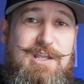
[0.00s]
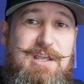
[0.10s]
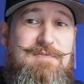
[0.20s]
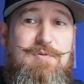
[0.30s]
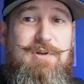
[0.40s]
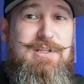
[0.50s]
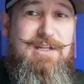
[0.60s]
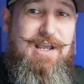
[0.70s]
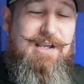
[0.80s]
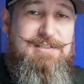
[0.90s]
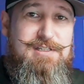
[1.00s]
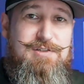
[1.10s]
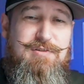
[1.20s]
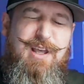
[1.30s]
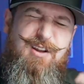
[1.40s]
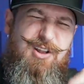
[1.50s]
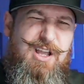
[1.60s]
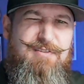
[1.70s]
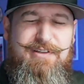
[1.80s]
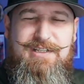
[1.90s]
If you want to get access to that, I'll
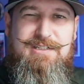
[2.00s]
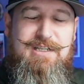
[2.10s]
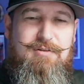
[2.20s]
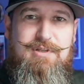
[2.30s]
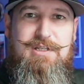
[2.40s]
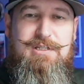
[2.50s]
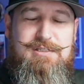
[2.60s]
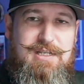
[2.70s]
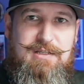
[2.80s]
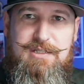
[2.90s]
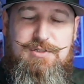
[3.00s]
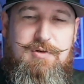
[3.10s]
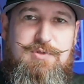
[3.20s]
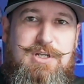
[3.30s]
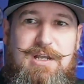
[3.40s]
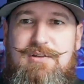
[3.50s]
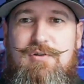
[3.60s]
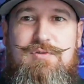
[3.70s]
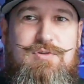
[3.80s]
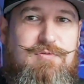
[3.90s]
have a link down inside of the description how to
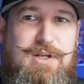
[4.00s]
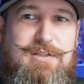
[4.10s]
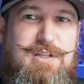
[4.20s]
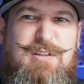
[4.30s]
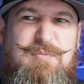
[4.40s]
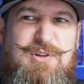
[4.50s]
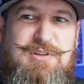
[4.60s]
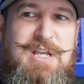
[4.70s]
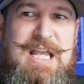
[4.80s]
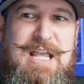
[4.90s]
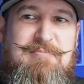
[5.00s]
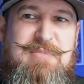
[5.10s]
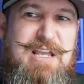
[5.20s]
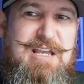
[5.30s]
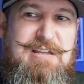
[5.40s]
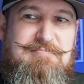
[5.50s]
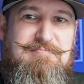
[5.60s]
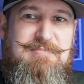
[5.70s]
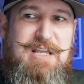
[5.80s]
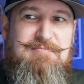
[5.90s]
go directly to the book and
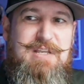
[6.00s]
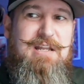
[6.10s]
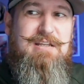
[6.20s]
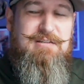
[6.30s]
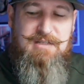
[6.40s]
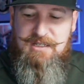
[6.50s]
get it.